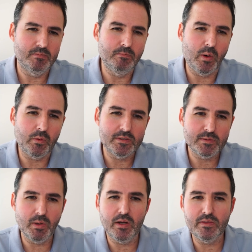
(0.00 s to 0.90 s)
both
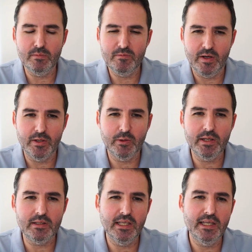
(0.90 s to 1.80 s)
spot them very
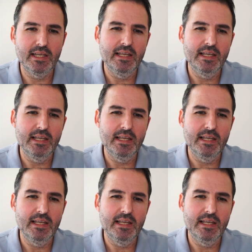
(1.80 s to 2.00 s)
quickly